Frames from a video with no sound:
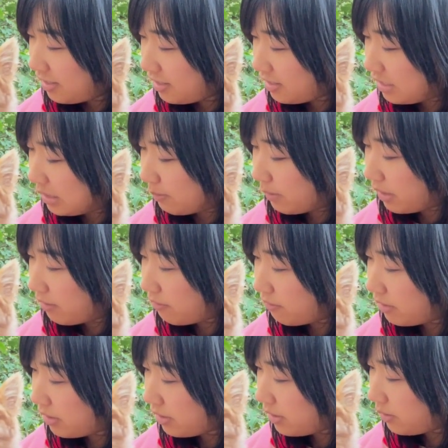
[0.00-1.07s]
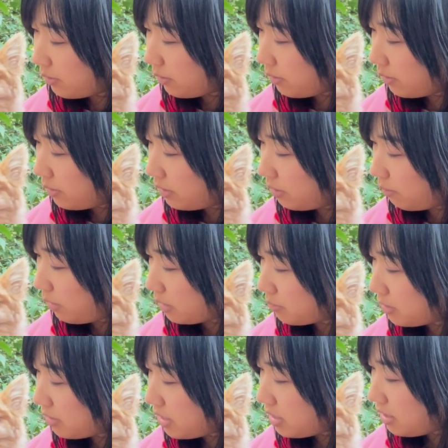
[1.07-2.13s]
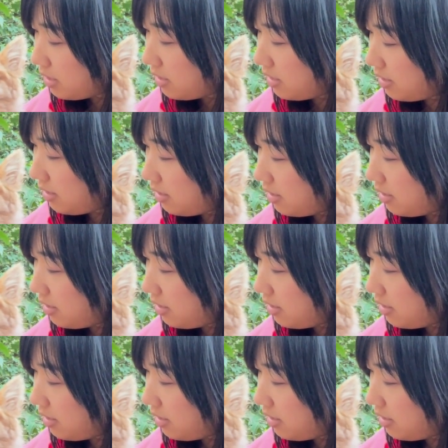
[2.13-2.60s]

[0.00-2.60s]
He's my very old Pomeranian.